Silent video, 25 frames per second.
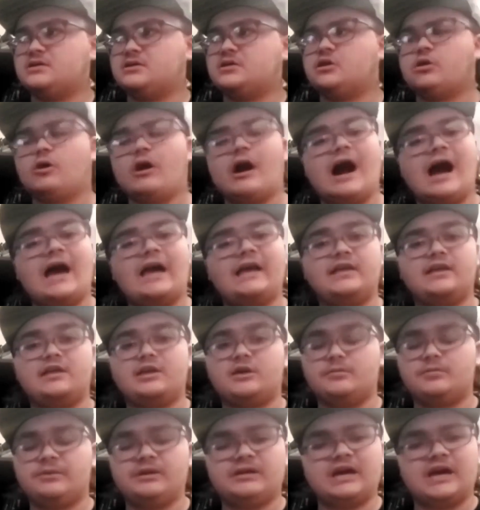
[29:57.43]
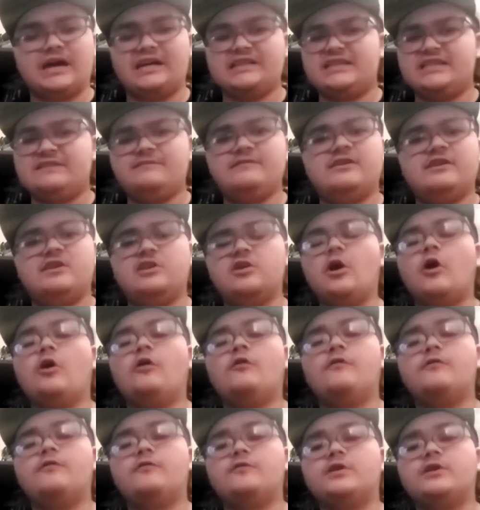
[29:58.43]
So I didn't even
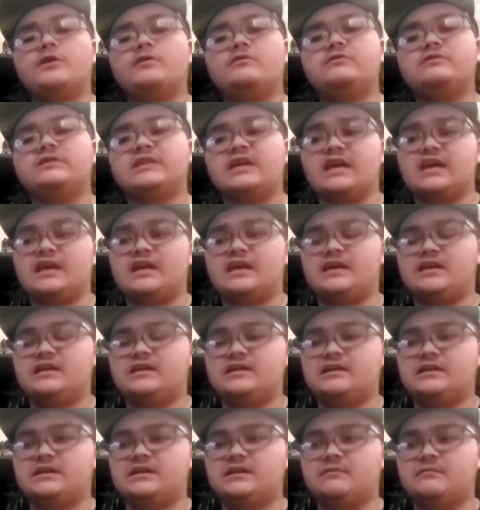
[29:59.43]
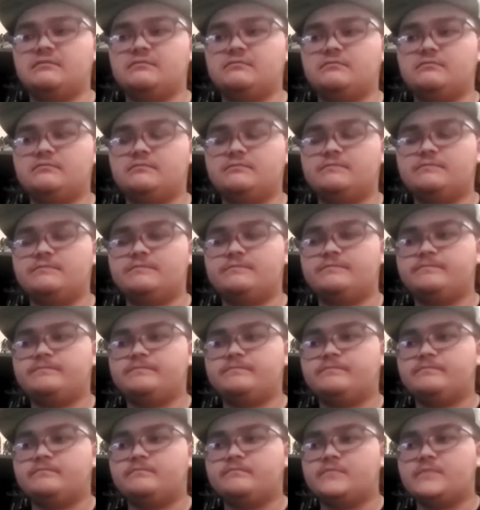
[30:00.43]
go for those, and the
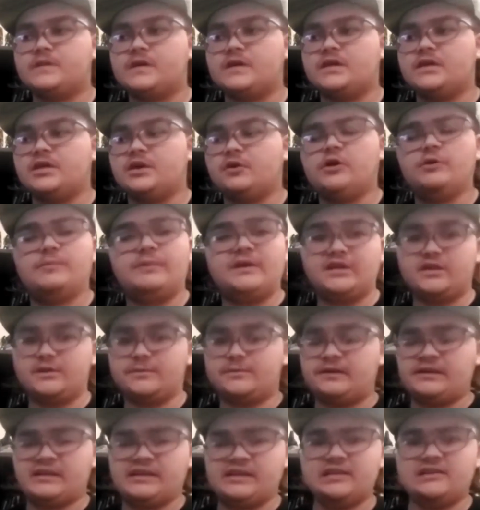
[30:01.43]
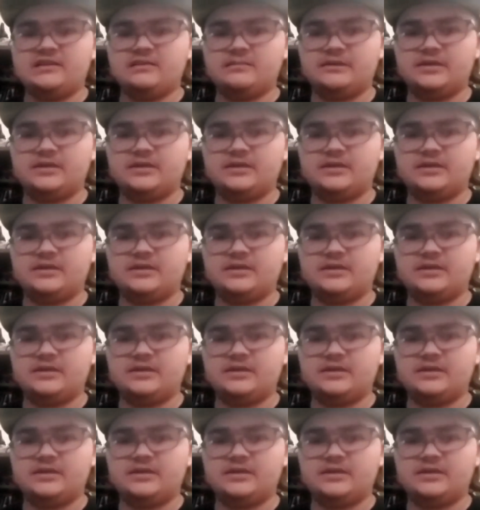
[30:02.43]
only way you could really get